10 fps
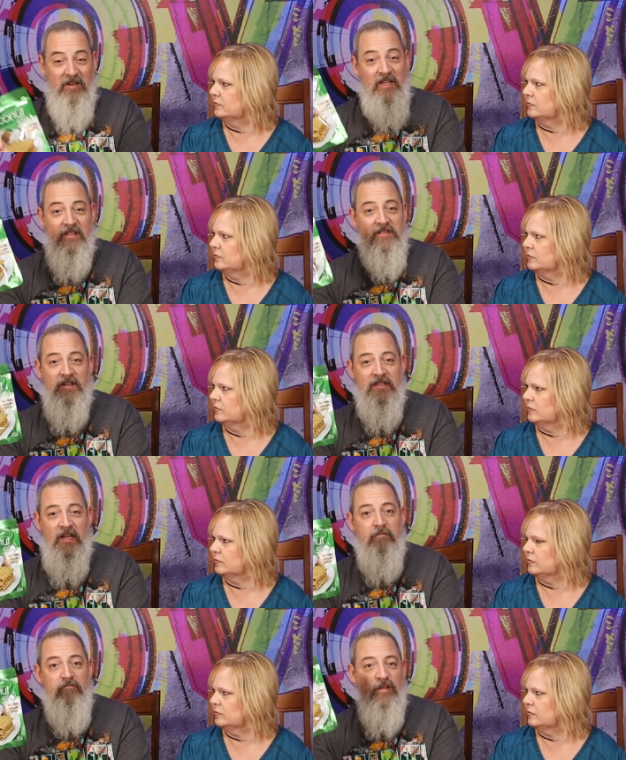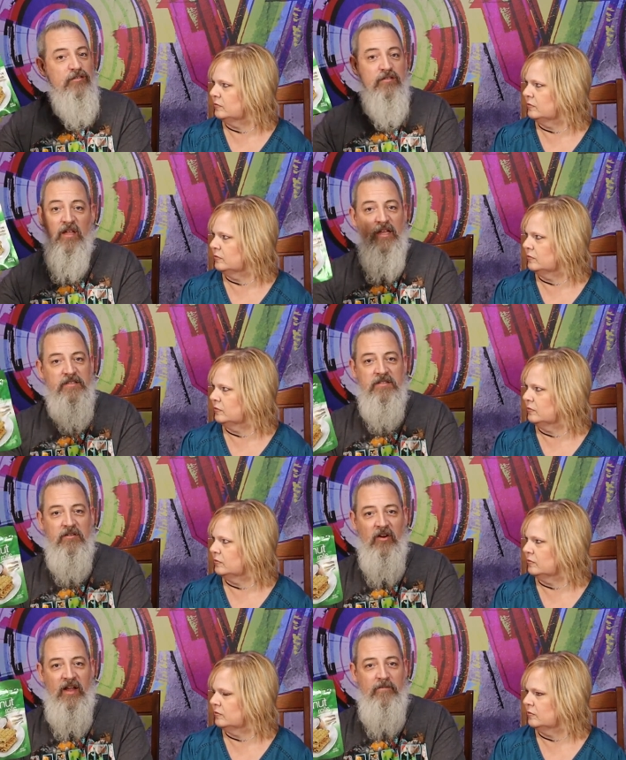Speaker 1: would get this all day. It's, it's
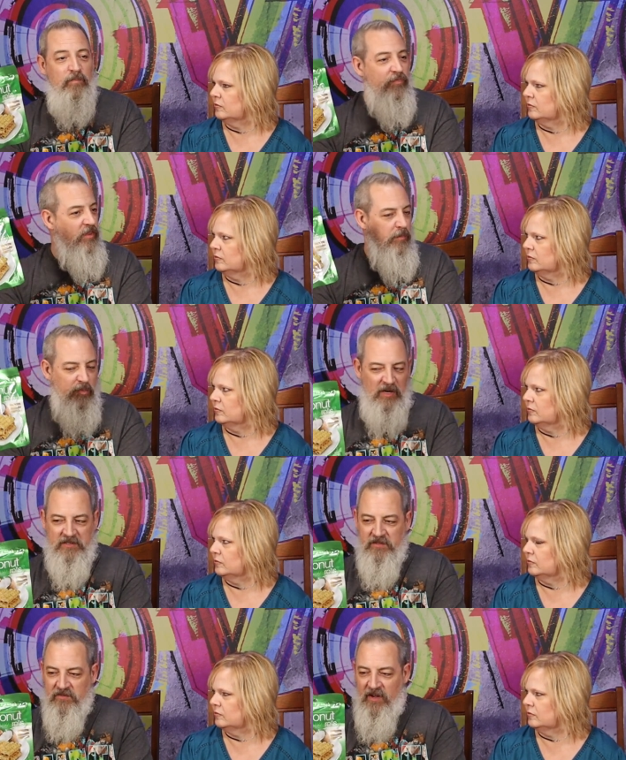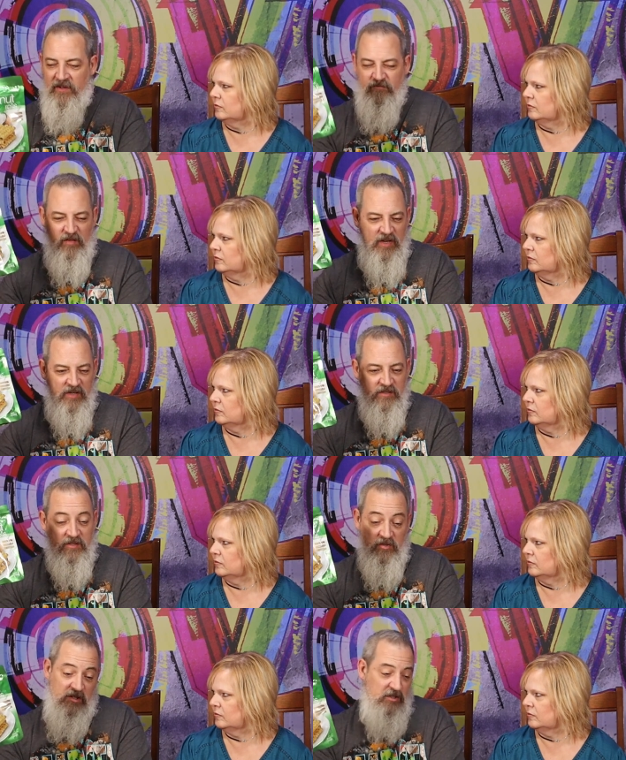great. The price is right, and
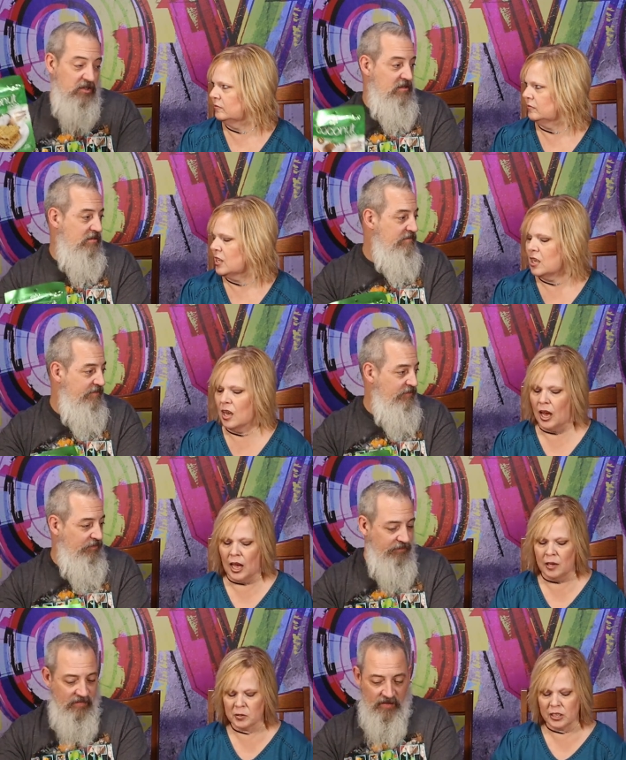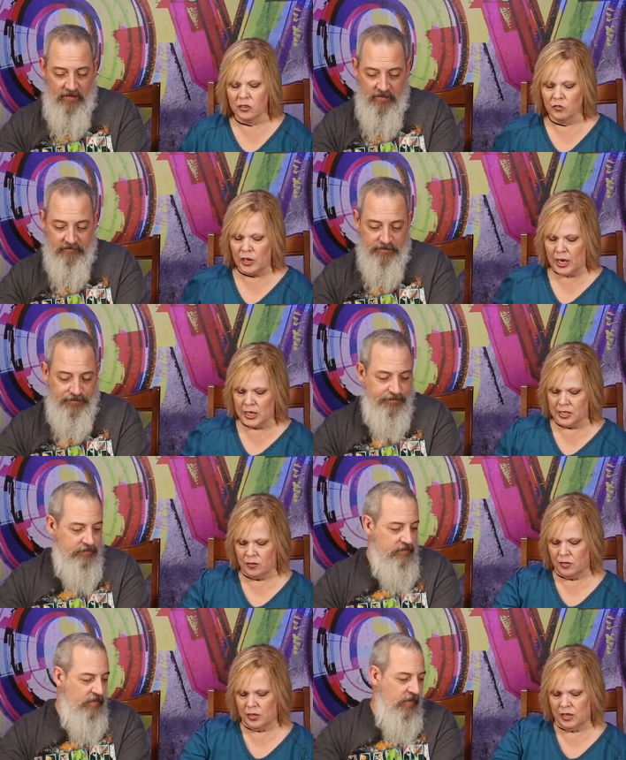it's delicious.
Speaker 2: I'm gonna rate
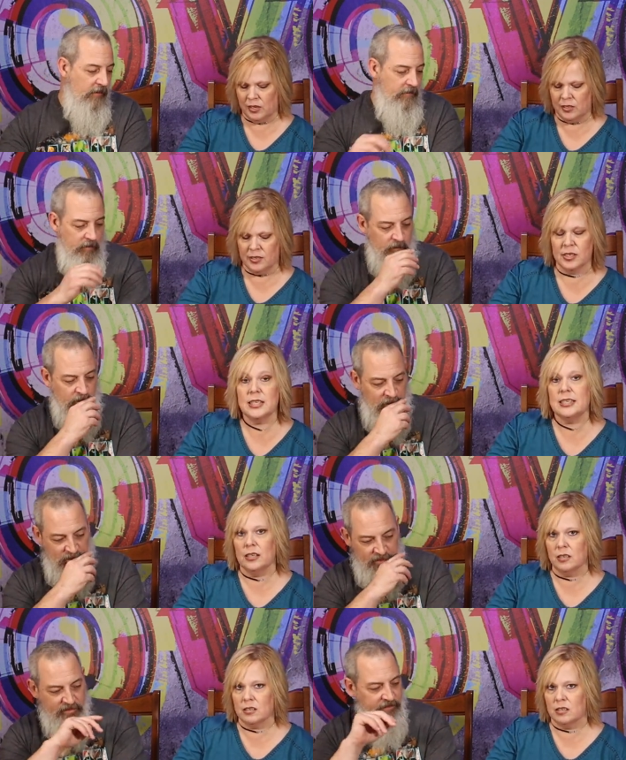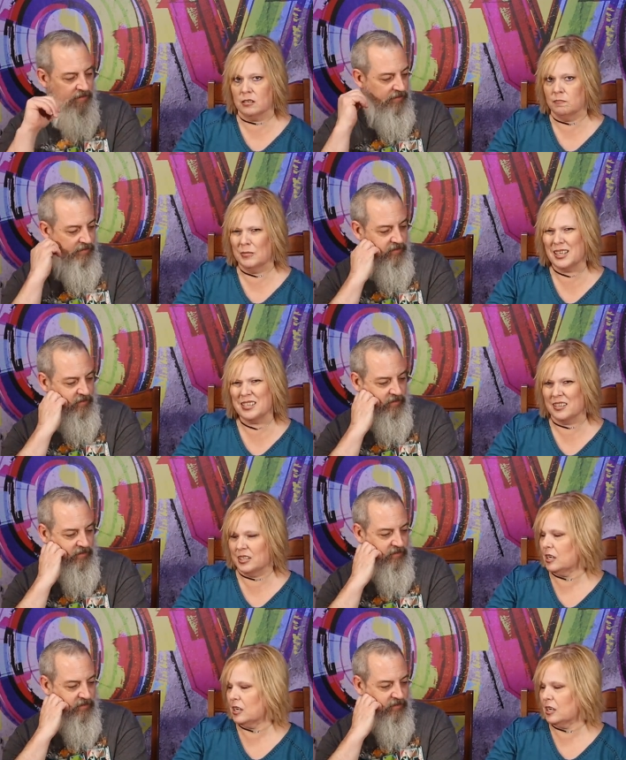these a six because of the